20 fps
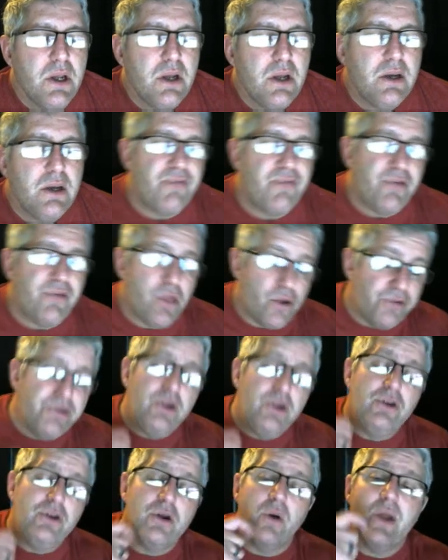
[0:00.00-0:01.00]
Now, for those of
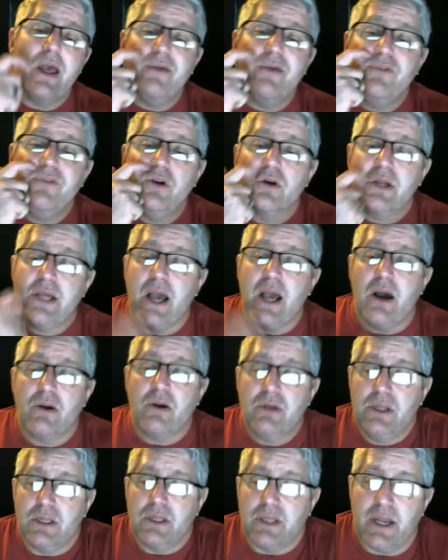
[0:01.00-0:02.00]
you who don't have your
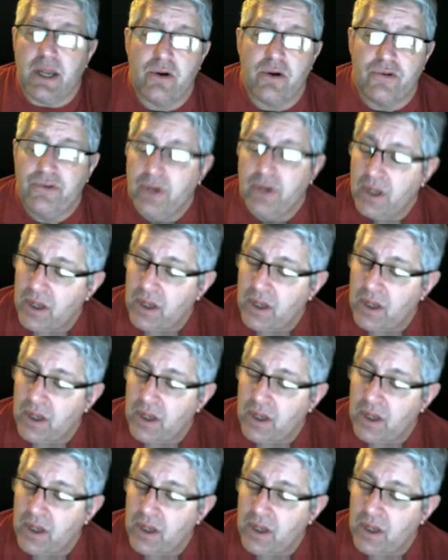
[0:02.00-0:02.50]
calculators,